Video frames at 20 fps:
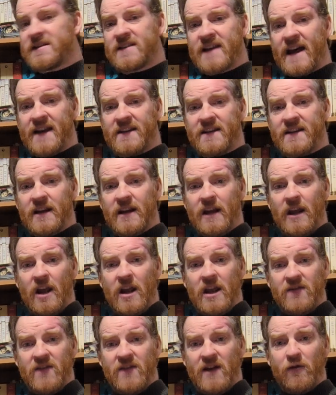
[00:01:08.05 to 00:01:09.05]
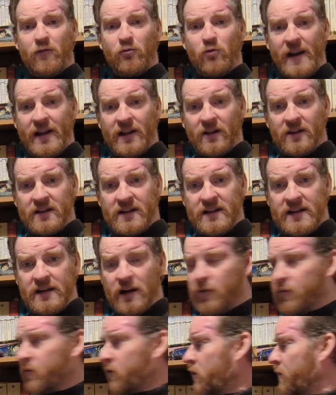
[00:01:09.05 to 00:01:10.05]
that if you have a regular
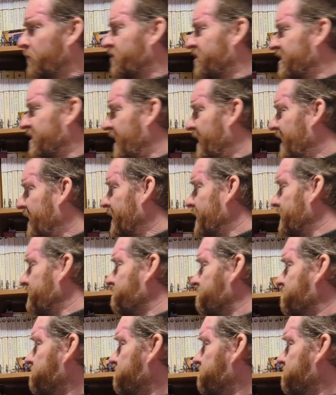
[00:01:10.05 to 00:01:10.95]
ER verb, say